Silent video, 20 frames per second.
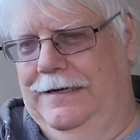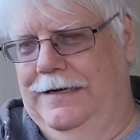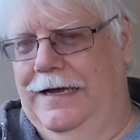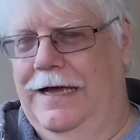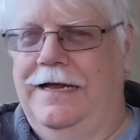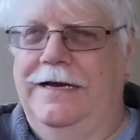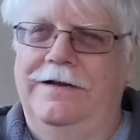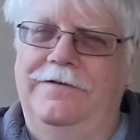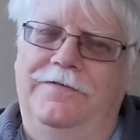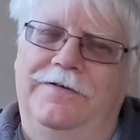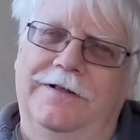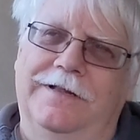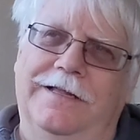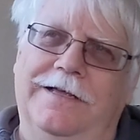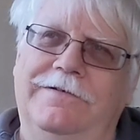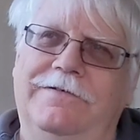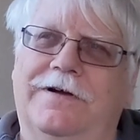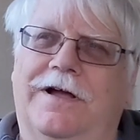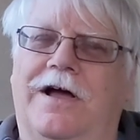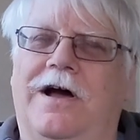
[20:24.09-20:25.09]
And if you
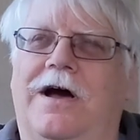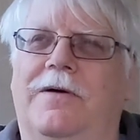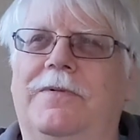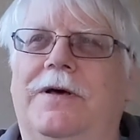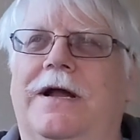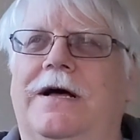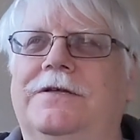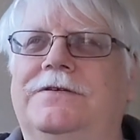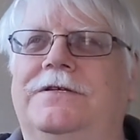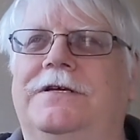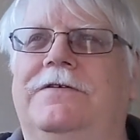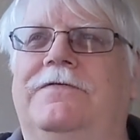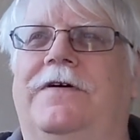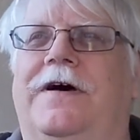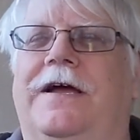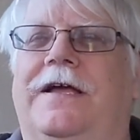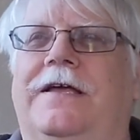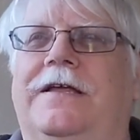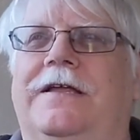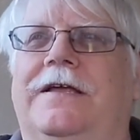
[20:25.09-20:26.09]
leave a comment, I'll see if
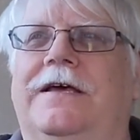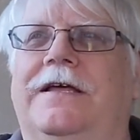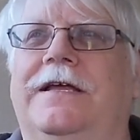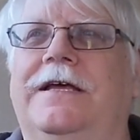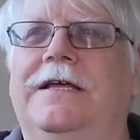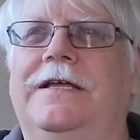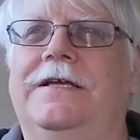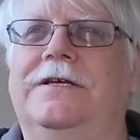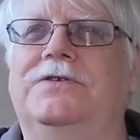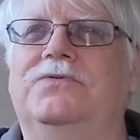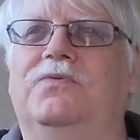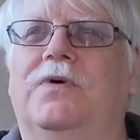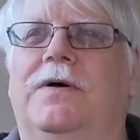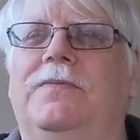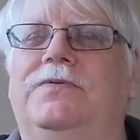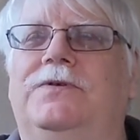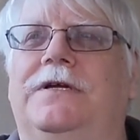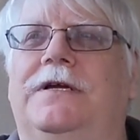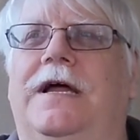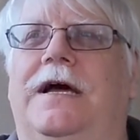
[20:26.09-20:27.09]
I can get his
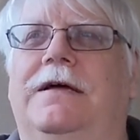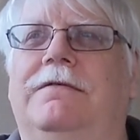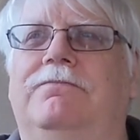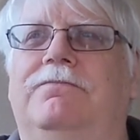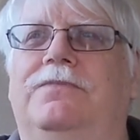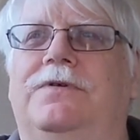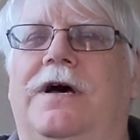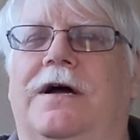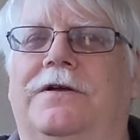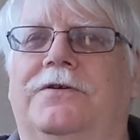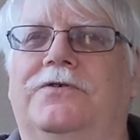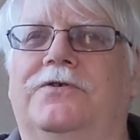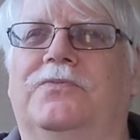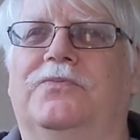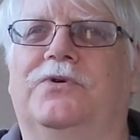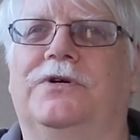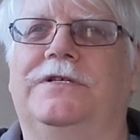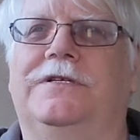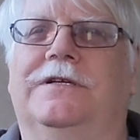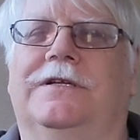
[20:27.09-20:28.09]
website. I talked to
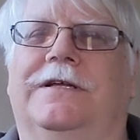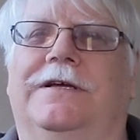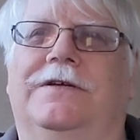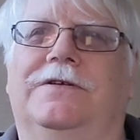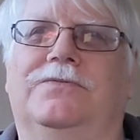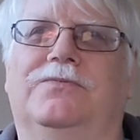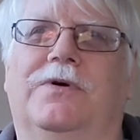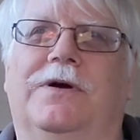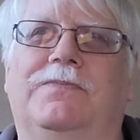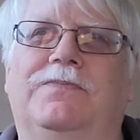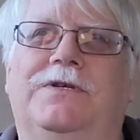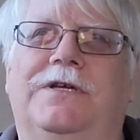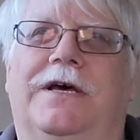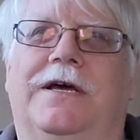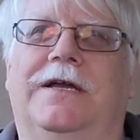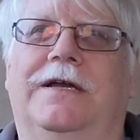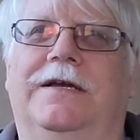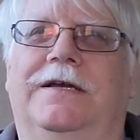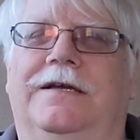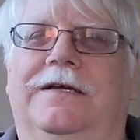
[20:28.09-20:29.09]
him recently. His
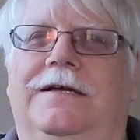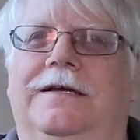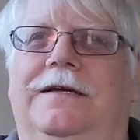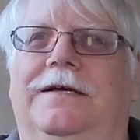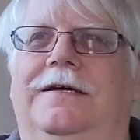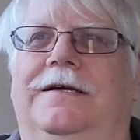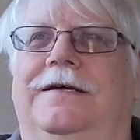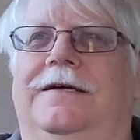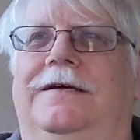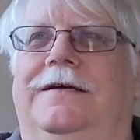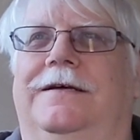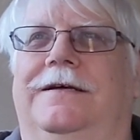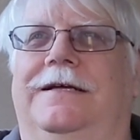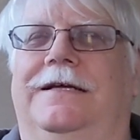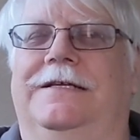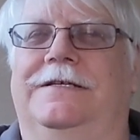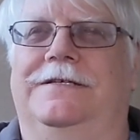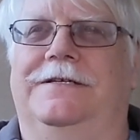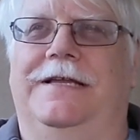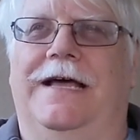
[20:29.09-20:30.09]
website
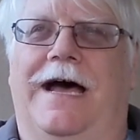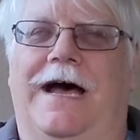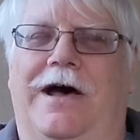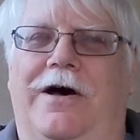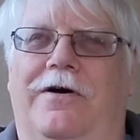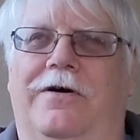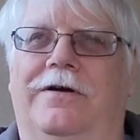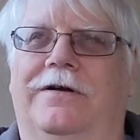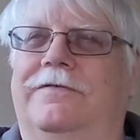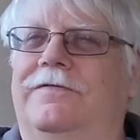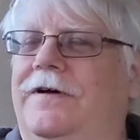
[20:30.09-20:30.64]
is down. In